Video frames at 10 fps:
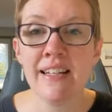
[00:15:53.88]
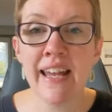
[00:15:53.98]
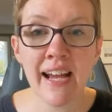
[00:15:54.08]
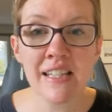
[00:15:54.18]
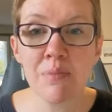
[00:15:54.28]

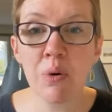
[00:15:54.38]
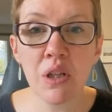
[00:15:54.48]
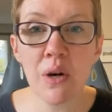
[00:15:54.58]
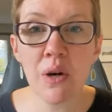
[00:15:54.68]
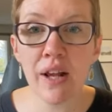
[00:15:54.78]
Next,
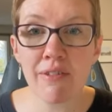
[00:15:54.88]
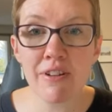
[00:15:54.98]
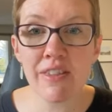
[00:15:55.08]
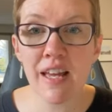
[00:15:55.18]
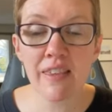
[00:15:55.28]
pull out
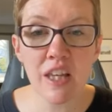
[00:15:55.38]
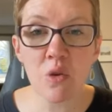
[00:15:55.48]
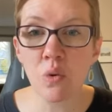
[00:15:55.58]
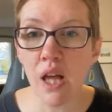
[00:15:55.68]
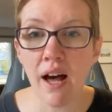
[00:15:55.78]
everything that
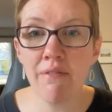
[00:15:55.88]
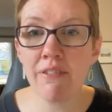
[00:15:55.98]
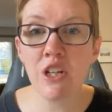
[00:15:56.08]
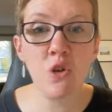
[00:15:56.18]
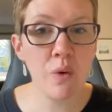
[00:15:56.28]
you love
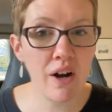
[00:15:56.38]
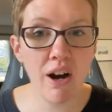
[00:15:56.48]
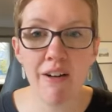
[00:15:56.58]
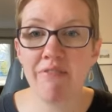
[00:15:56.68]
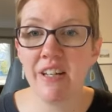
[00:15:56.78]
and you wear
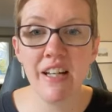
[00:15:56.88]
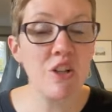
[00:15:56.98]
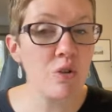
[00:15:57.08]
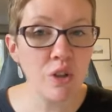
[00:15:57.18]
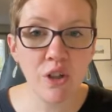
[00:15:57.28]
often and
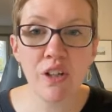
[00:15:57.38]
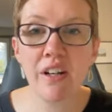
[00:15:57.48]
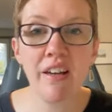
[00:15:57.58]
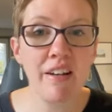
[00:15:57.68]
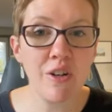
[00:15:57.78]
you look good
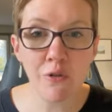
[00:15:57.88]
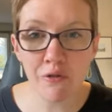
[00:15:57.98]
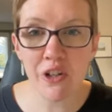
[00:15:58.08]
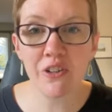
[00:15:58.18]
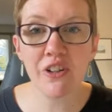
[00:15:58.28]
in and you
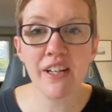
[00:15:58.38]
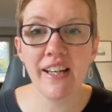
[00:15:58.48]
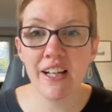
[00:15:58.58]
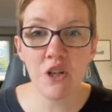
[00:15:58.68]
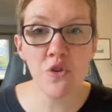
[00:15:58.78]
feel good
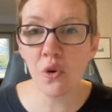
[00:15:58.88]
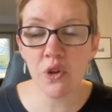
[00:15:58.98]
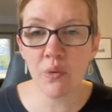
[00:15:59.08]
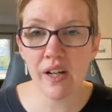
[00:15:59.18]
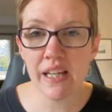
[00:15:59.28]
in and you know
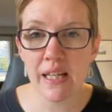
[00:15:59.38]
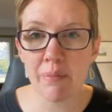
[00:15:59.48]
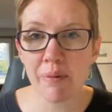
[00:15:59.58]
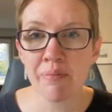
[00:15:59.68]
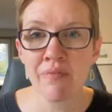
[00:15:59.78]
you want to
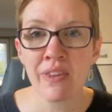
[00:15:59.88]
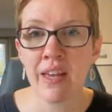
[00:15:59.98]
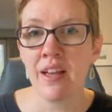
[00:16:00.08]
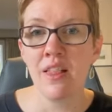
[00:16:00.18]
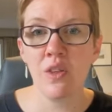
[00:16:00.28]
keep.
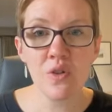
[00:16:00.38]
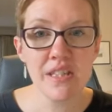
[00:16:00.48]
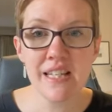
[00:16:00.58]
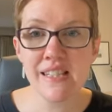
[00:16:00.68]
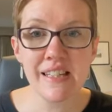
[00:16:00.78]
Those
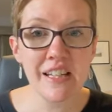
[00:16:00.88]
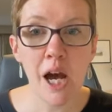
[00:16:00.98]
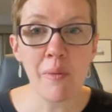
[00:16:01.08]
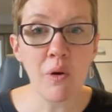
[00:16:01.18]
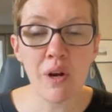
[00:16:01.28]
things can
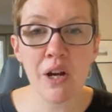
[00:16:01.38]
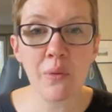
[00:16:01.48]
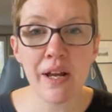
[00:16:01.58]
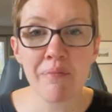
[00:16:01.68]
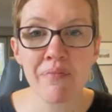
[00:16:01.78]
come out right
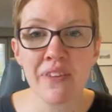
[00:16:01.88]
away.